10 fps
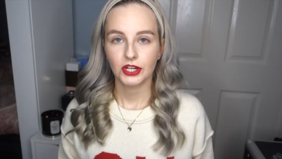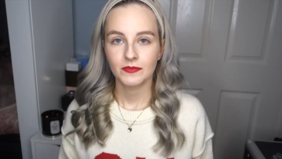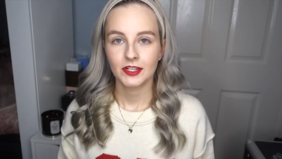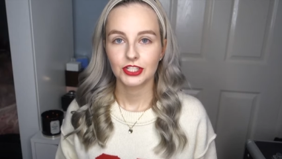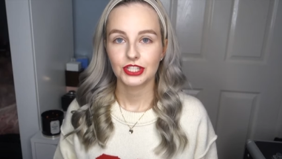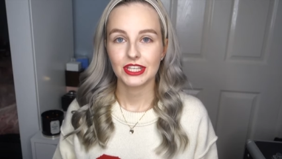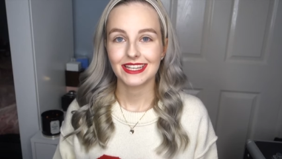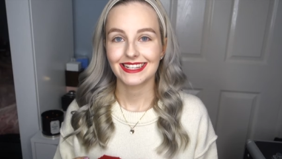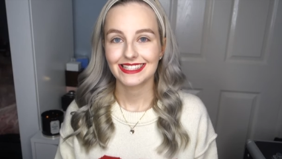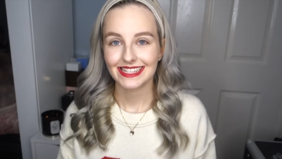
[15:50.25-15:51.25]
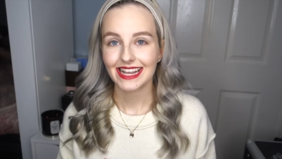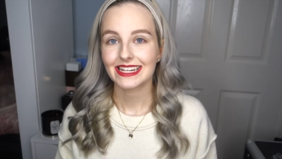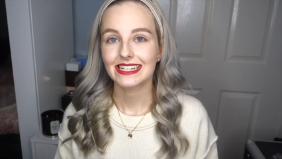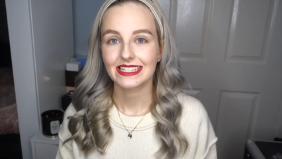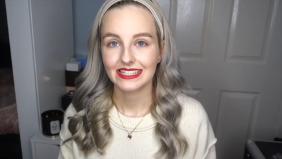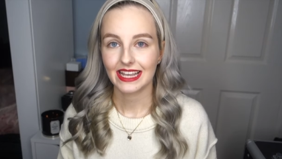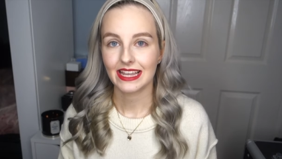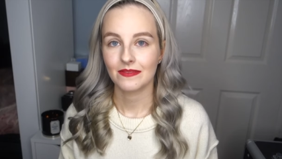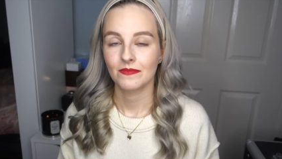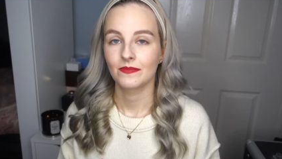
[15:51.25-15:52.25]
Pretty much the exact
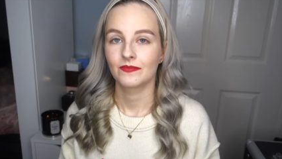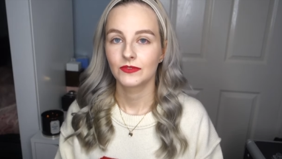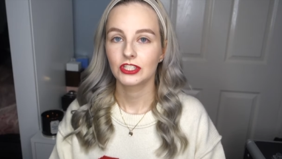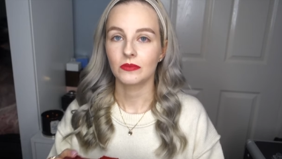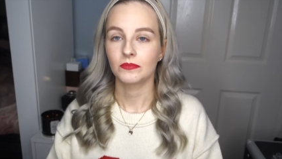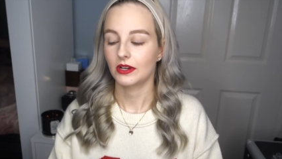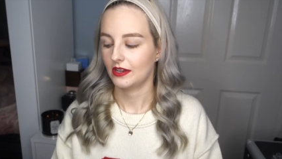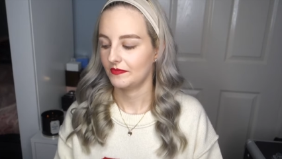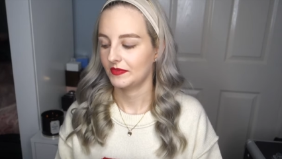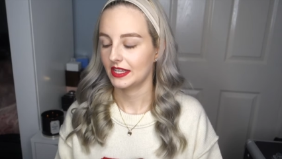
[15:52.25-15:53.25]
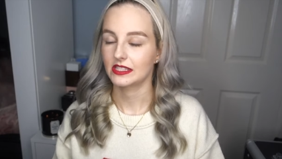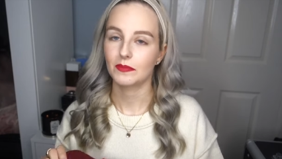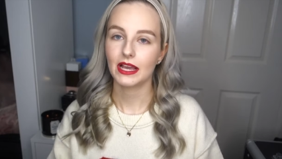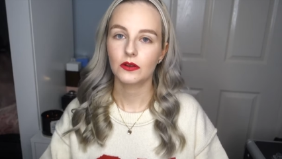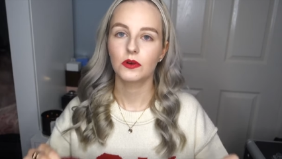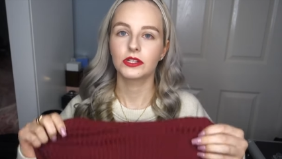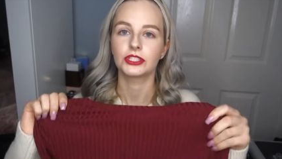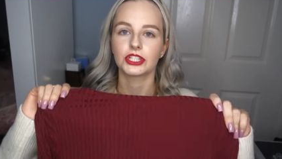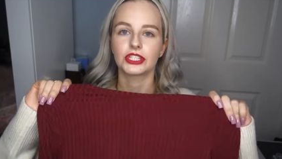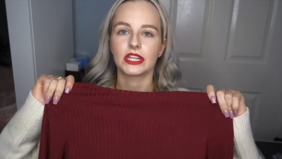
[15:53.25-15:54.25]
same jumper as the black
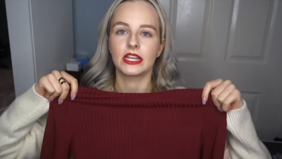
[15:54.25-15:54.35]
one, just